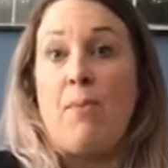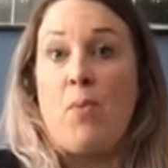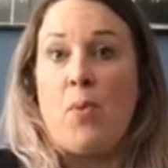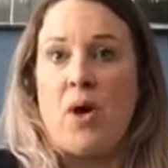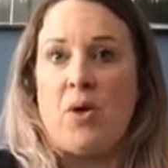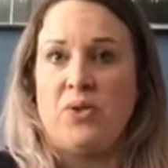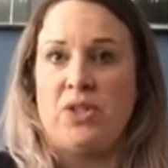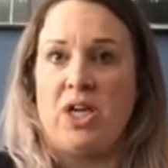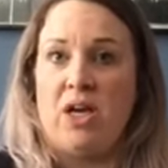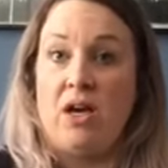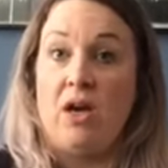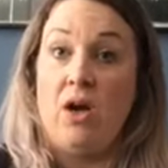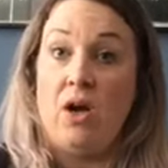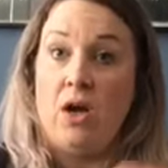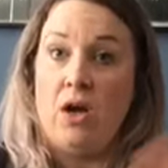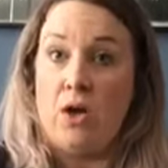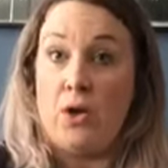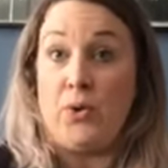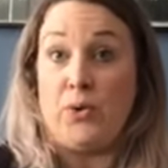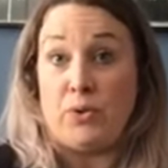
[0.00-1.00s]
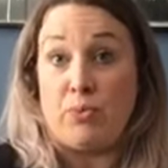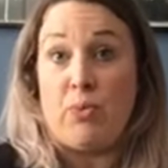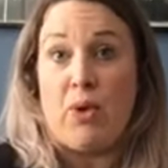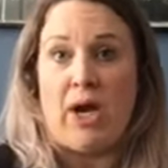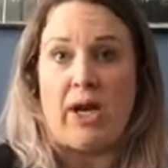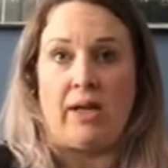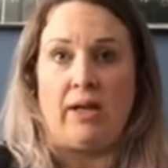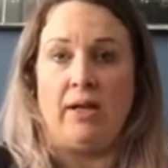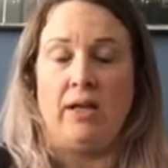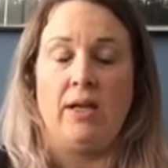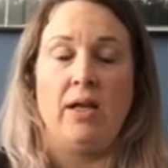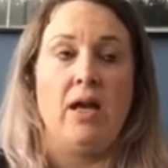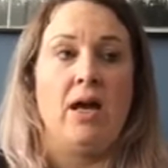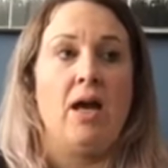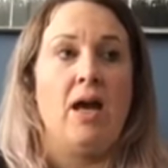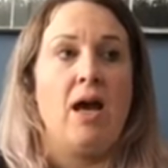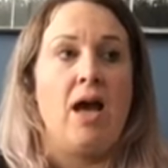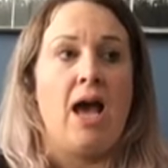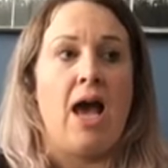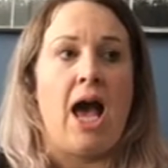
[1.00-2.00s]
Worlder who's pregnant.
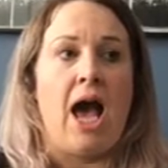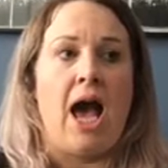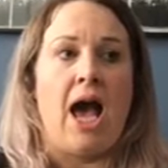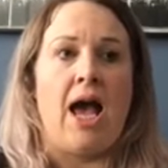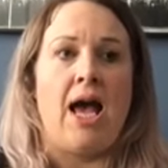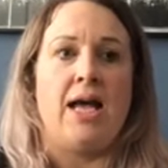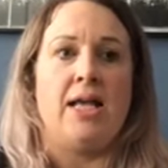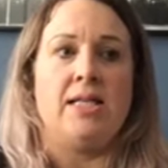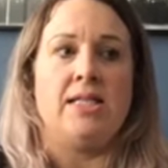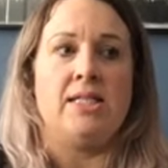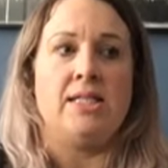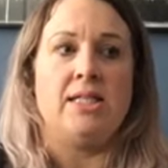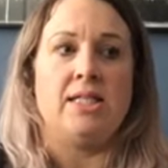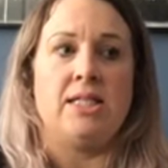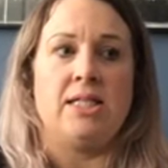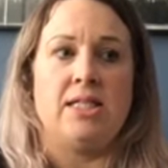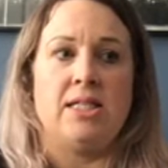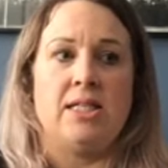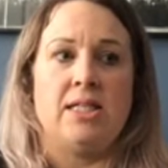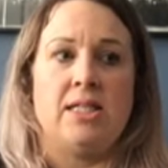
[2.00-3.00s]
And